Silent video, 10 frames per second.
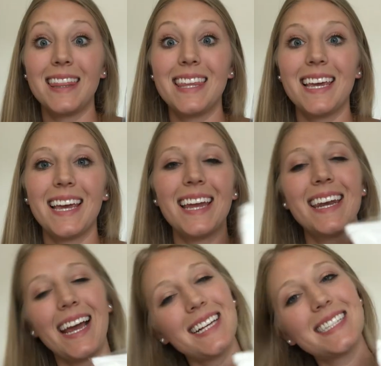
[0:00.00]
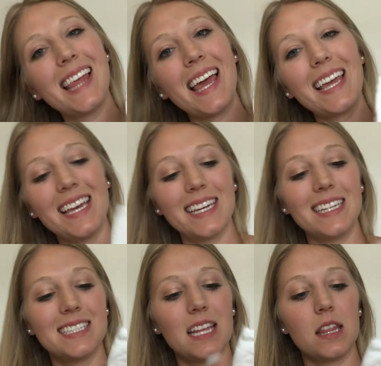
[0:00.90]
The next thing
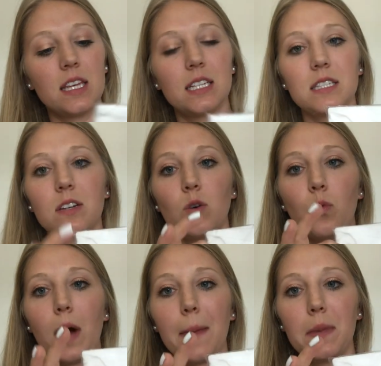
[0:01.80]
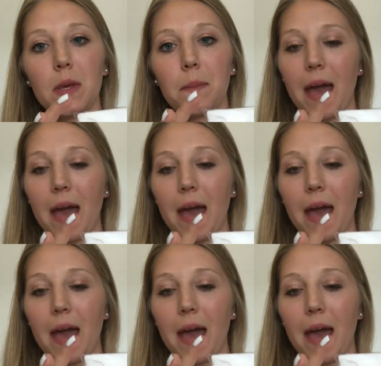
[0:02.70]
is these little wipey